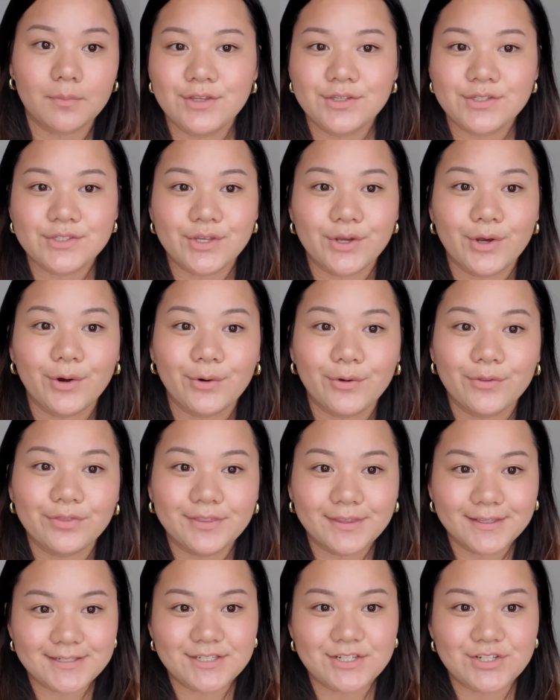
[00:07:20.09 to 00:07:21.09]
So
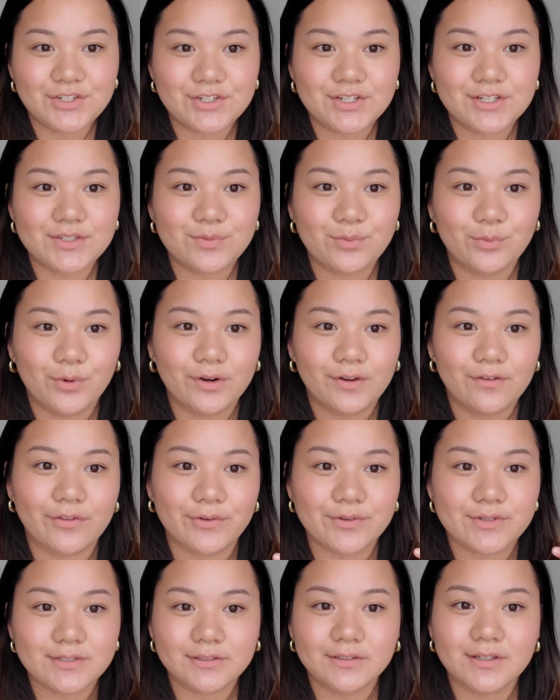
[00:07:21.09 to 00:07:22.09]
this is just one of
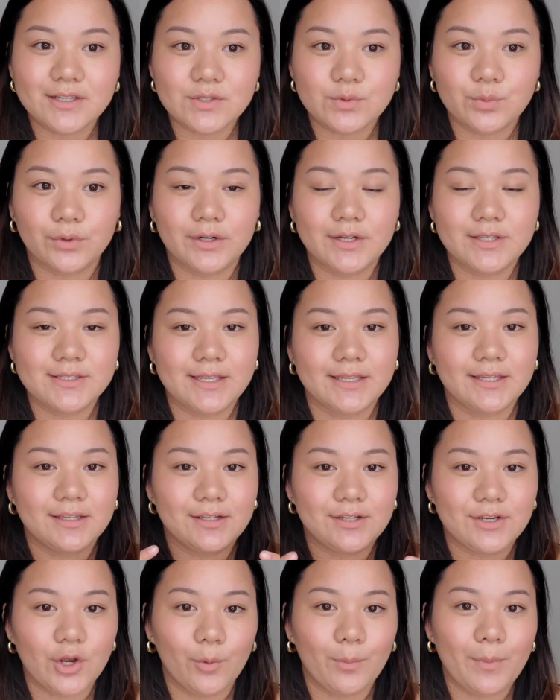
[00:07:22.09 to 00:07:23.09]
those looks where it's like a
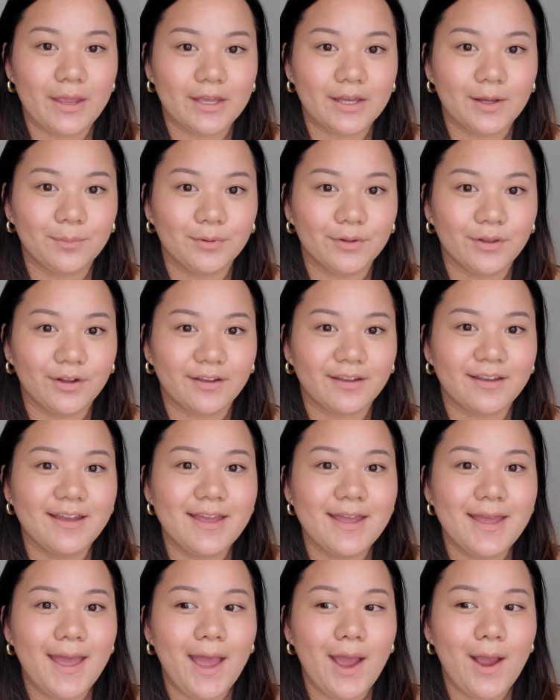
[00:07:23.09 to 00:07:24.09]
no makeup look,
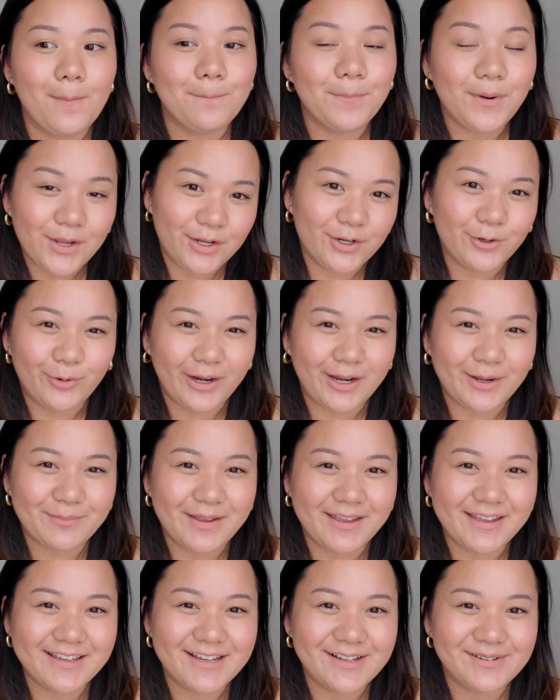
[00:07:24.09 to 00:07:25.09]
but you're wearing
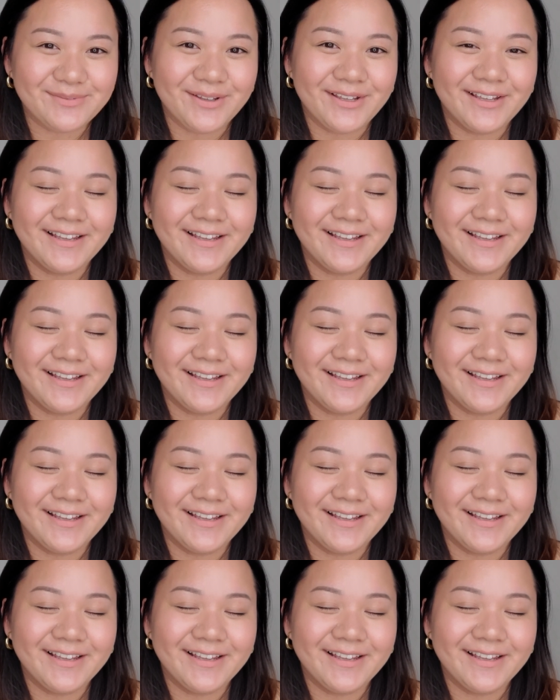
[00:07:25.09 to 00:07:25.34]
makeup.